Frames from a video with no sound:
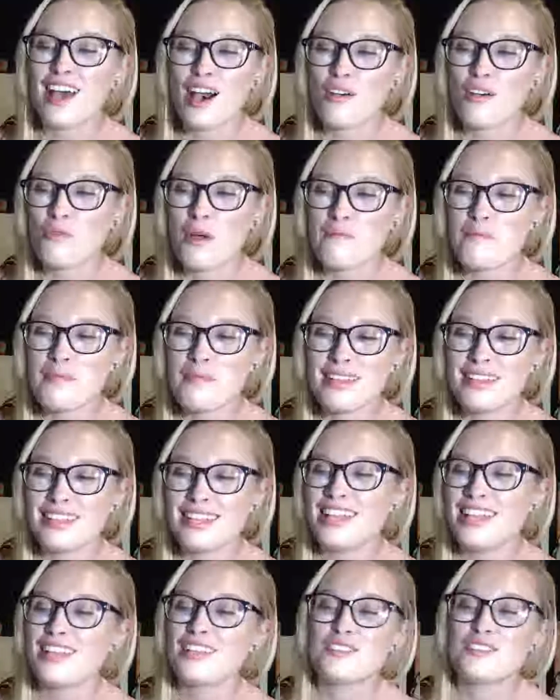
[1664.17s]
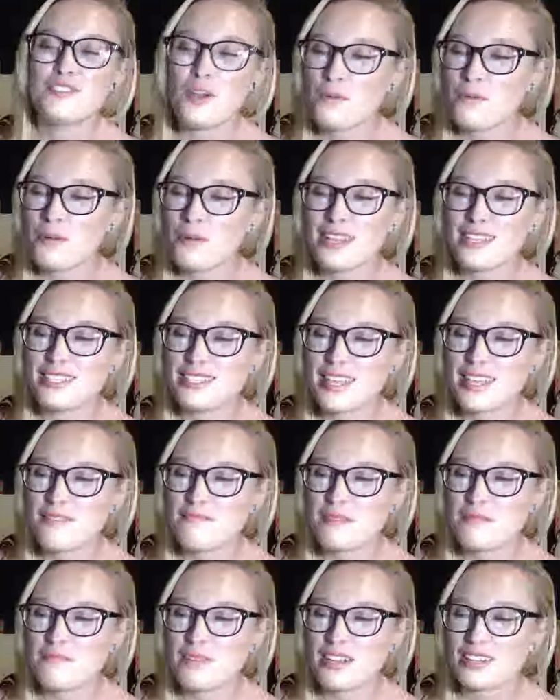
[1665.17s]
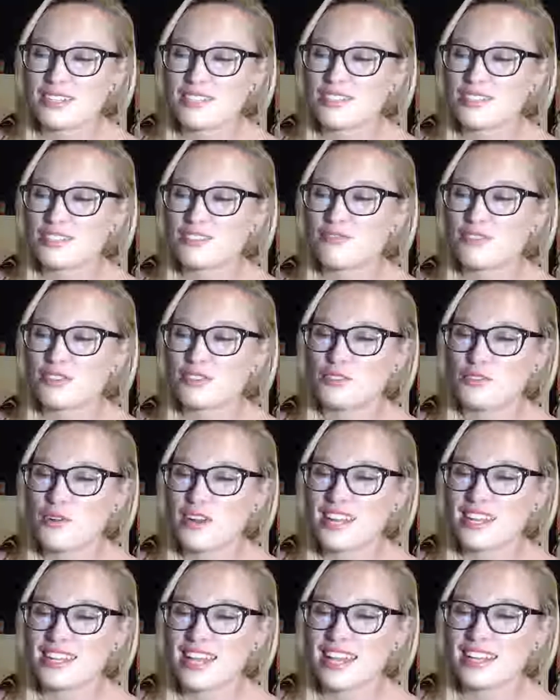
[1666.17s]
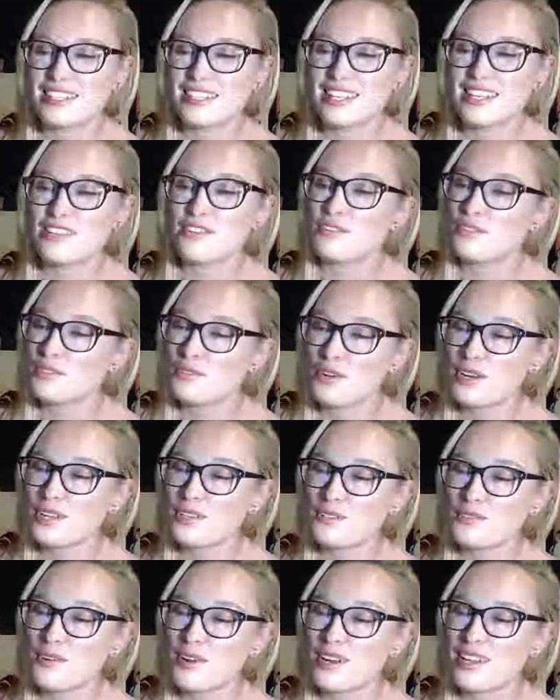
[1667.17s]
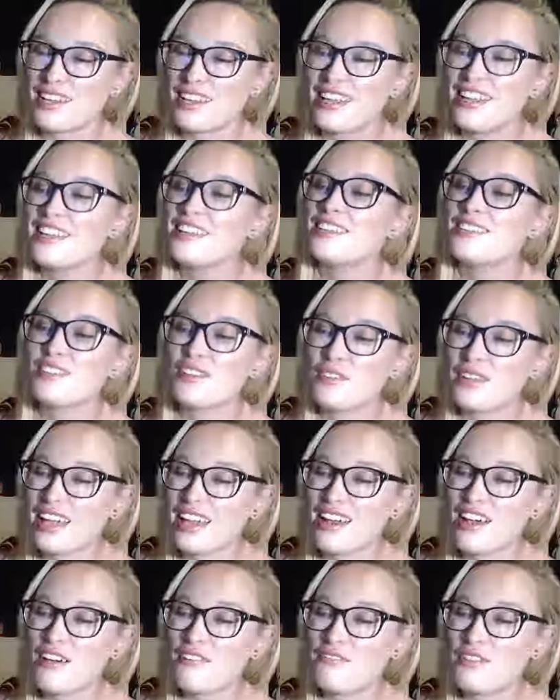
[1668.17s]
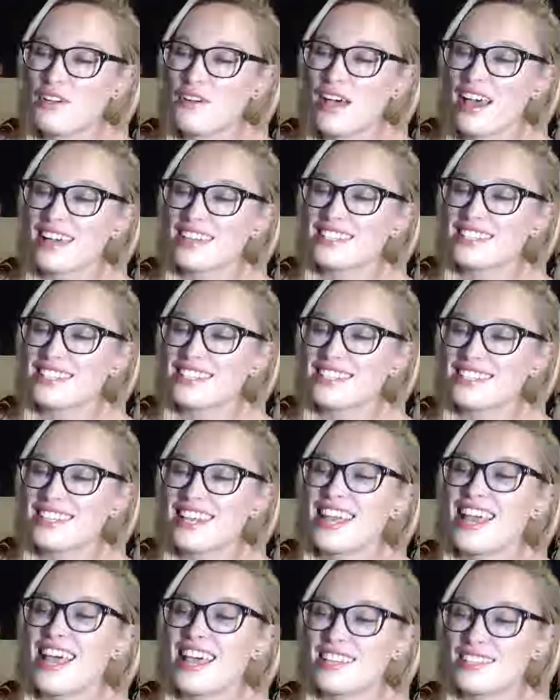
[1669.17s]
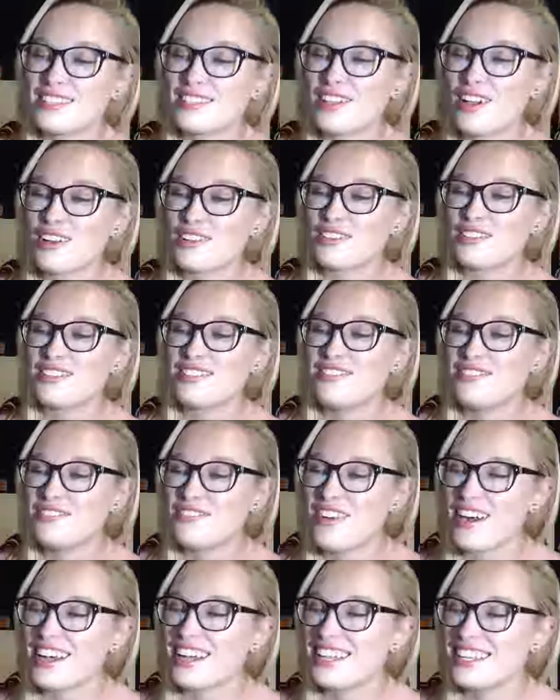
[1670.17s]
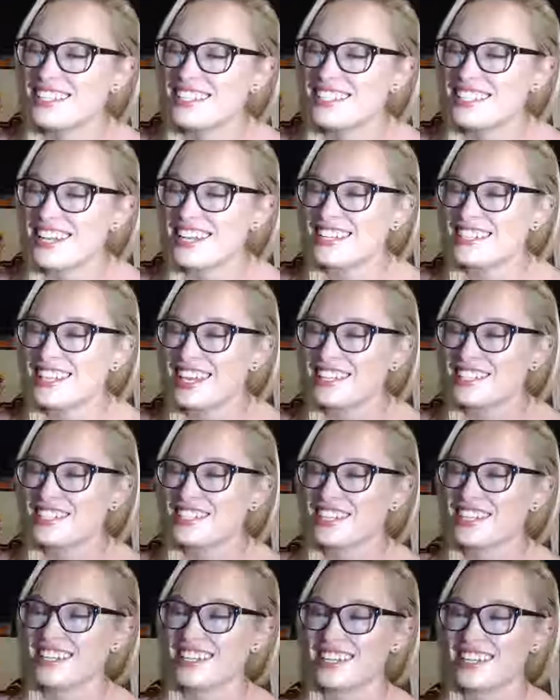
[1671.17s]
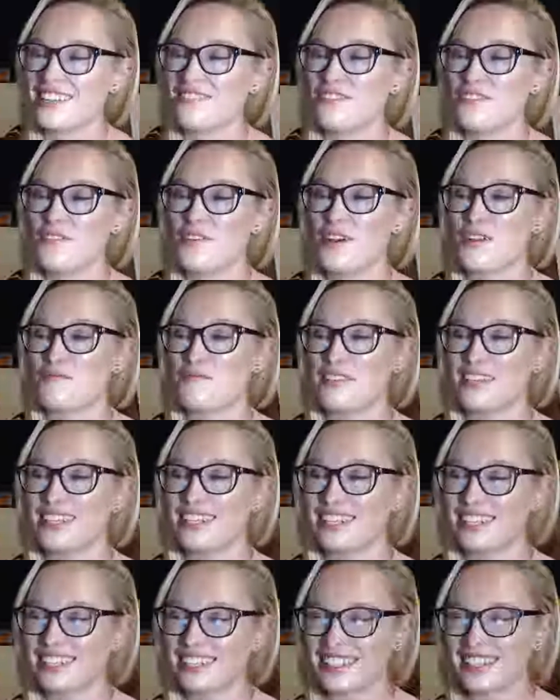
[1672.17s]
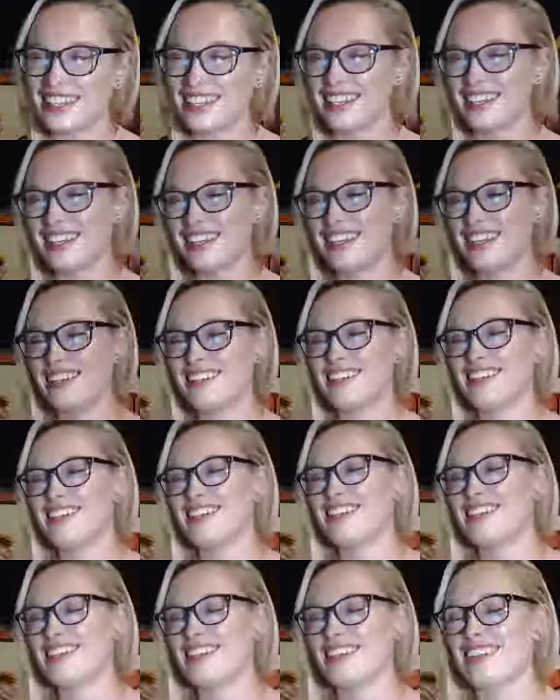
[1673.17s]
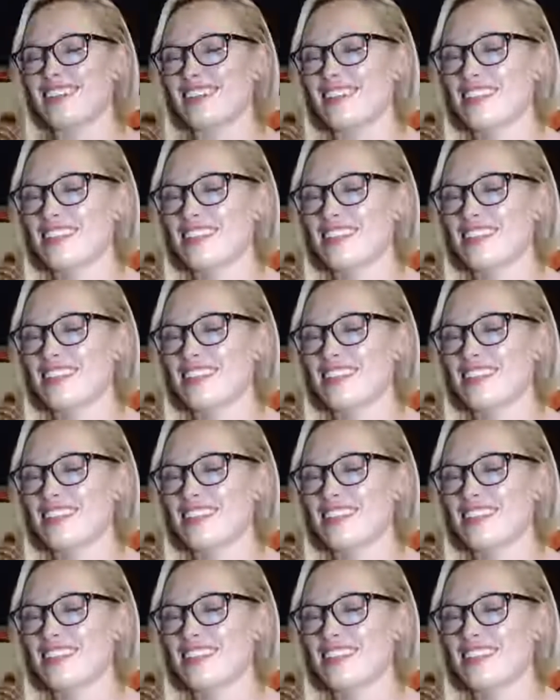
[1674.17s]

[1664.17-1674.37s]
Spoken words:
not women. Nobody's sent me pictures for 2019 or 2020. So get off your asses and start fucking sending that shit in if you want to be in it.